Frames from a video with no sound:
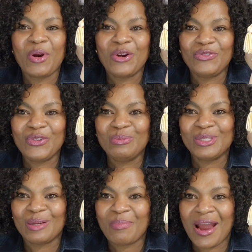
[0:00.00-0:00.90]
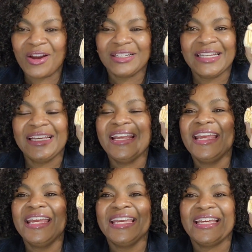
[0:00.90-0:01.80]
Parfums de Marly.
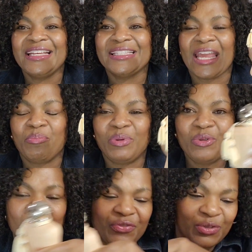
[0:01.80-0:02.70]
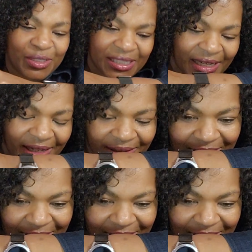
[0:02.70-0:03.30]
It is a beautiful scent.